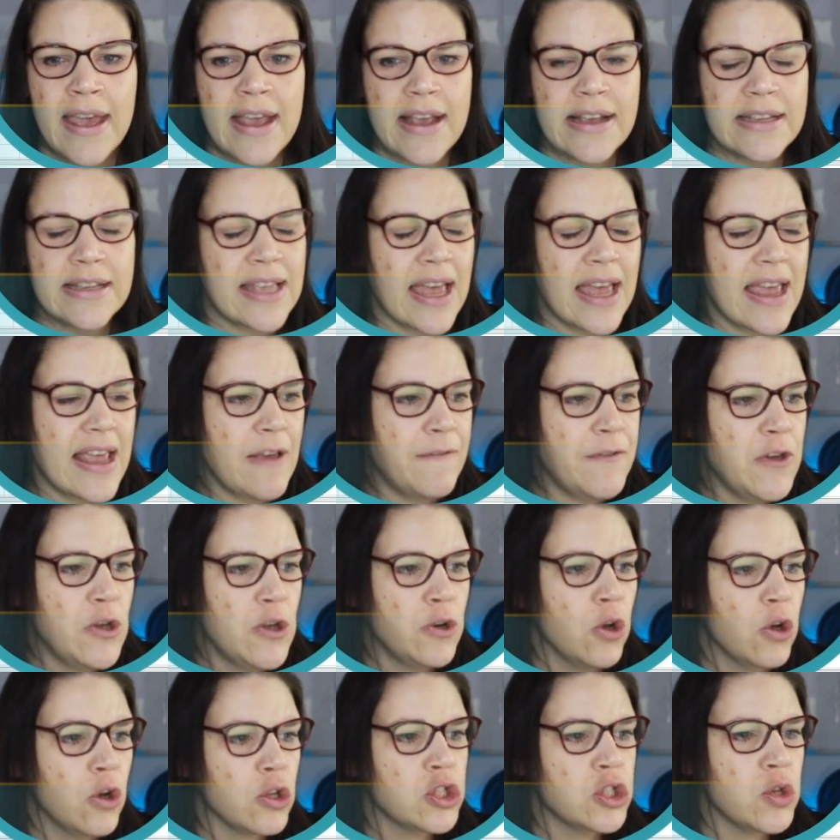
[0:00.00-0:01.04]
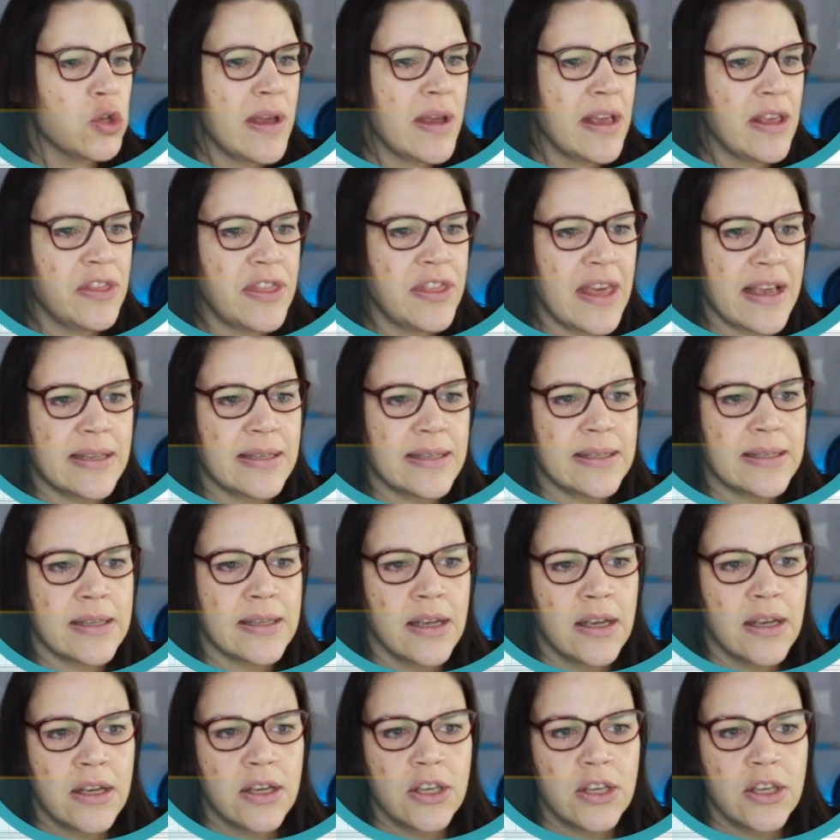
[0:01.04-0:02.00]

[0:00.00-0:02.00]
is that if you're not doing this,